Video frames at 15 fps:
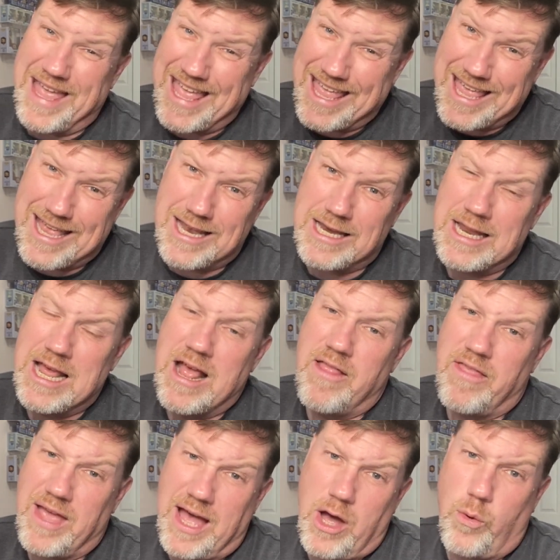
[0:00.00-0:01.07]
in the
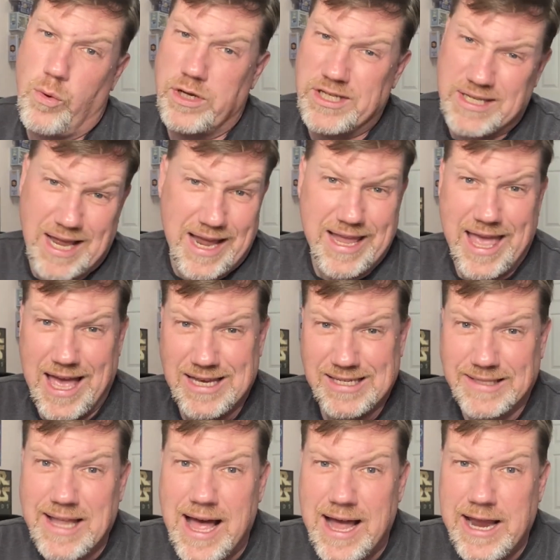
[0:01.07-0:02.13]
Hot Wheels diecast
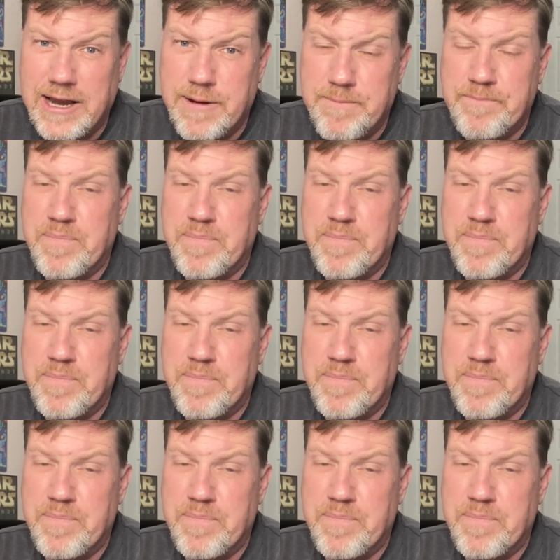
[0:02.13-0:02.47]
line.